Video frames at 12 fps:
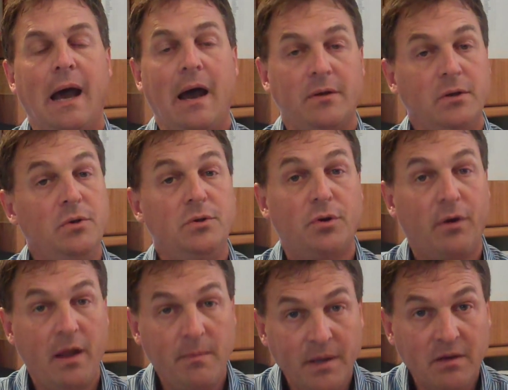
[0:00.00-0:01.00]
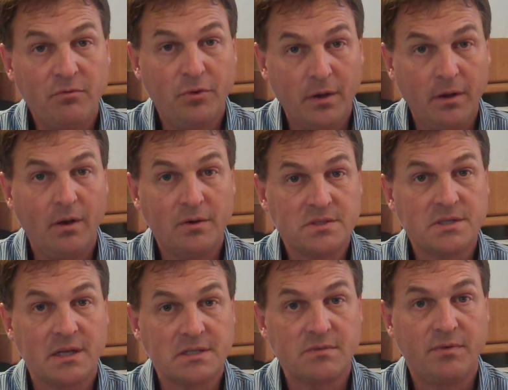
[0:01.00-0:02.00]
How to do Turabian
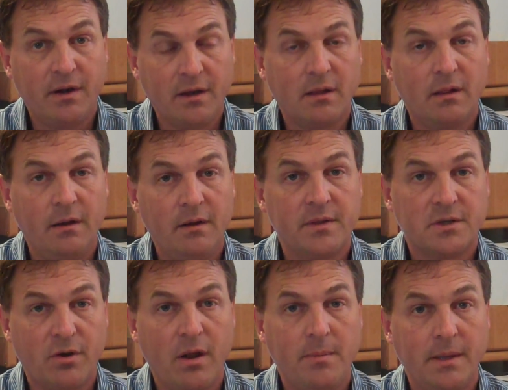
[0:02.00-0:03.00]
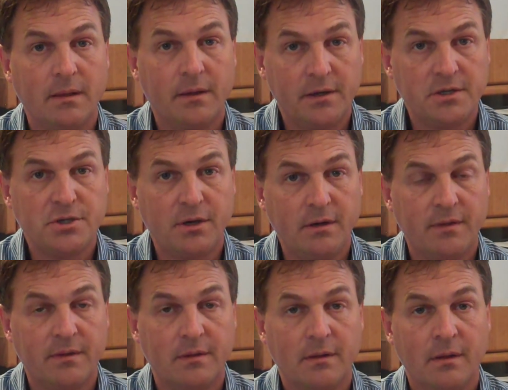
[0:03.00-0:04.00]
footnotes, that's very clear in the Turabian literature
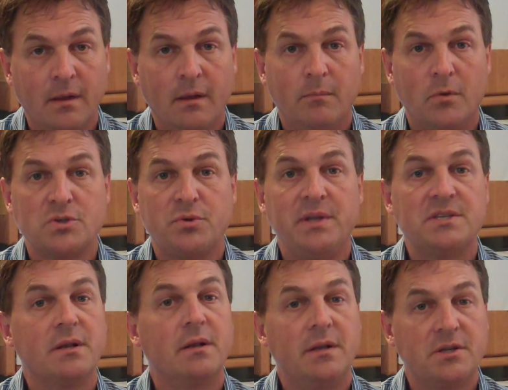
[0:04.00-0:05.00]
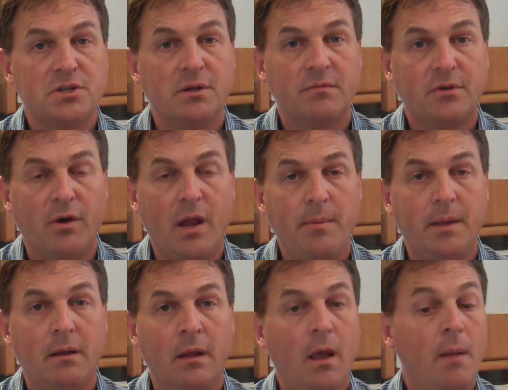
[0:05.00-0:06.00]
and the most recent edition of
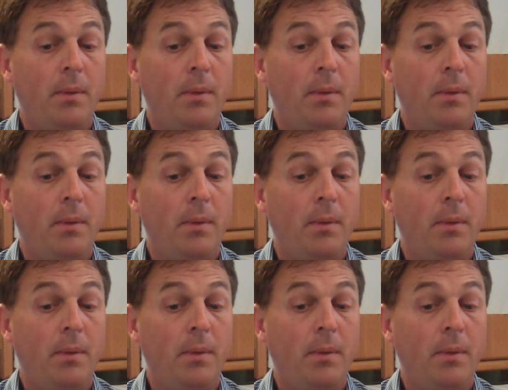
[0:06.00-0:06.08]
Turabian.